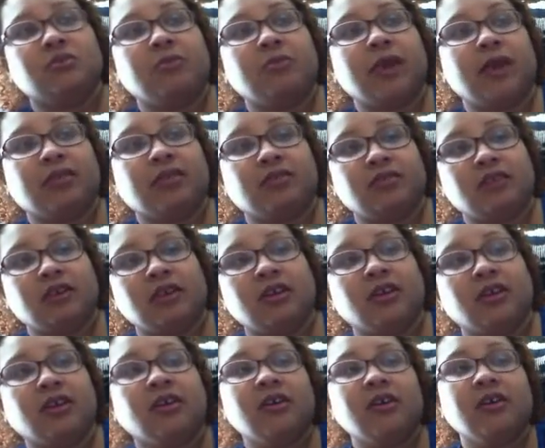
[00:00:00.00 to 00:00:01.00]
back
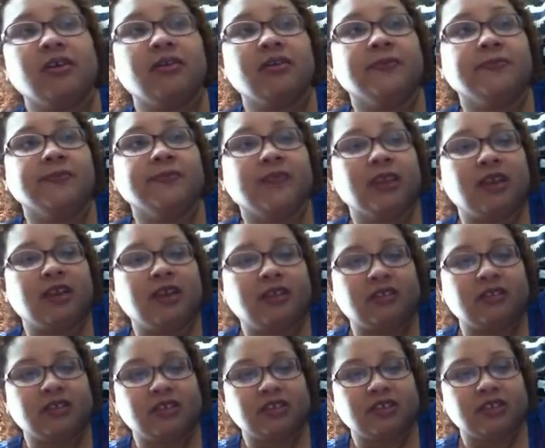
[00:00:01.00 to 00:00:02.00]
there, and
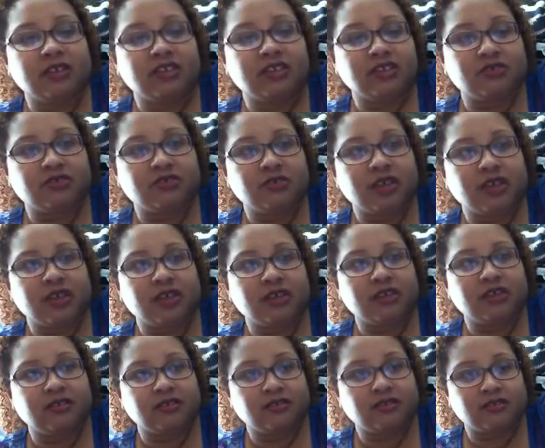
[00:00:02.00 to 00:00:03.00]
then the kitchen right
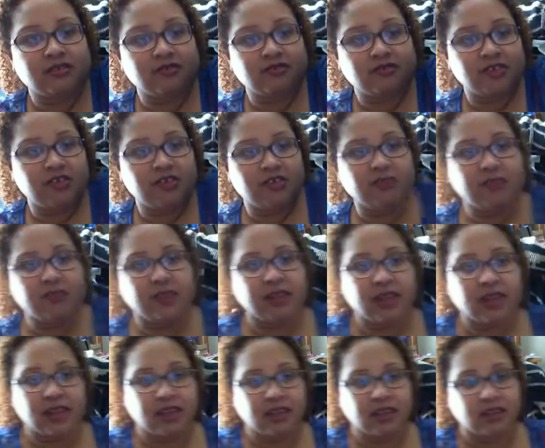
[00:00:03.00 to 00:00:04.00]
in front of me.
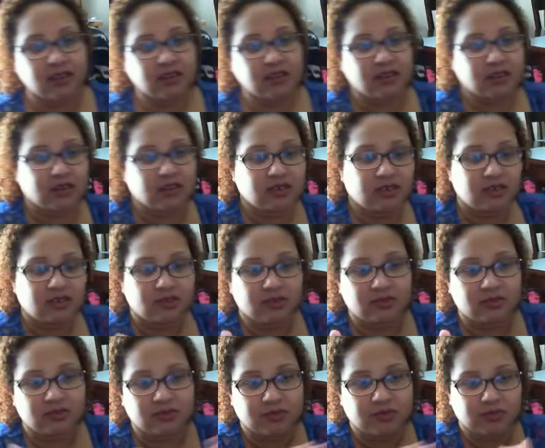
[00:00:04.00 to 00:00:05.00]
Like
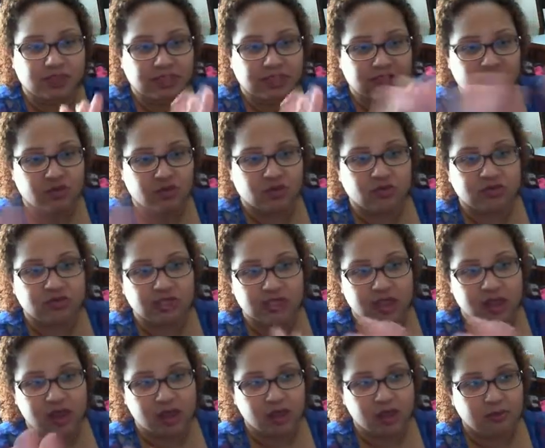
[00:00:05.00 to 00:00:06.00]
this whole
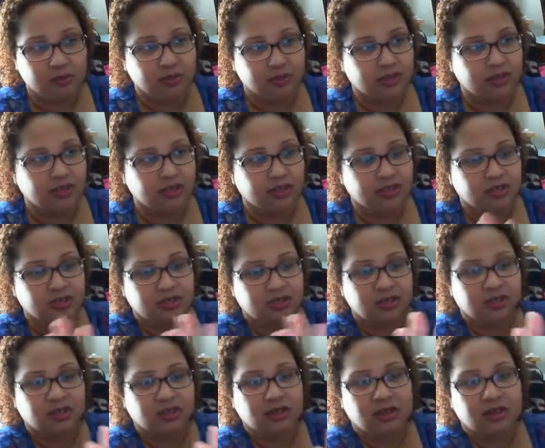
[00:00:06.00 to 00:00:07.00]
setup is
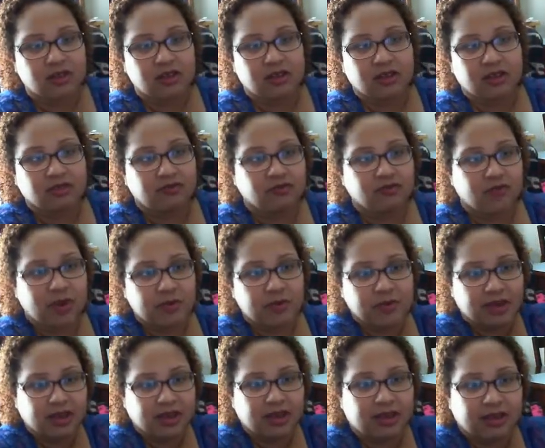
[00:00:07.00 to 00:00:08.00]
uh, right
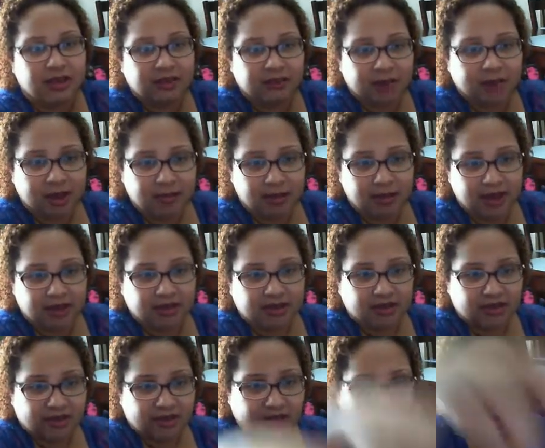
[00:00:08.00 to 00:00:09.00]
behind my
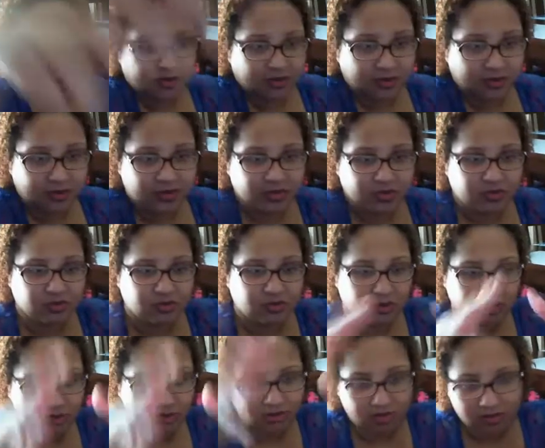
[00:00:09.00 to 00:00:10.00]
monitor here, which you
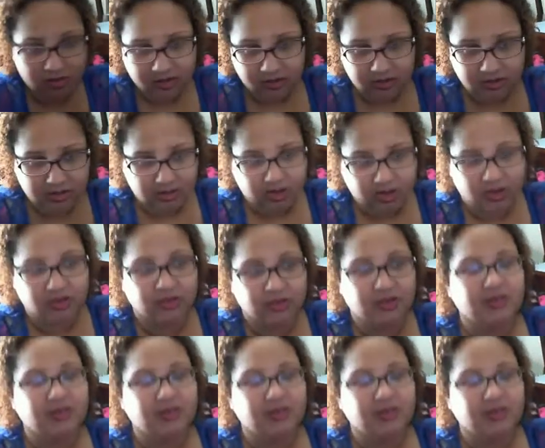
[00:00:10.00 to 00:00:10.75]
all, you know,